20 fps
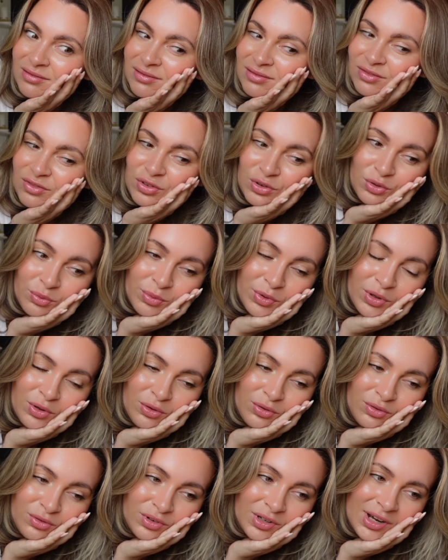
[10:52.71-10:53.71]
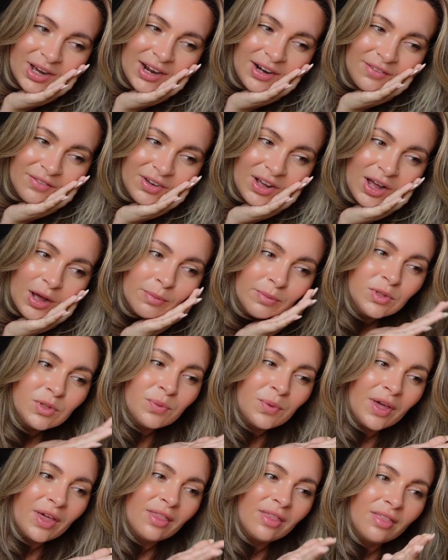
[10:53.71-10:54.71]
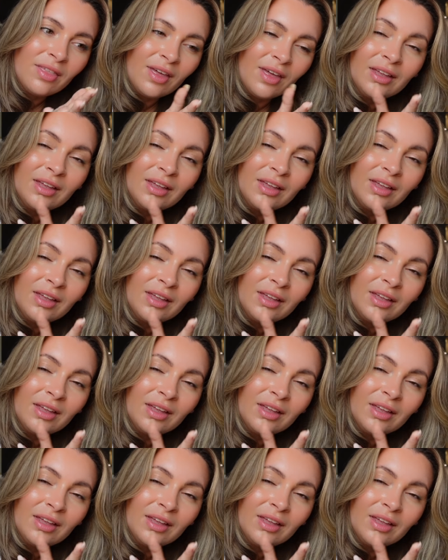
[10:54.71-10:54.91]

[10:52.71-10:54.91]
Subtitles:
full moon kind of comes with,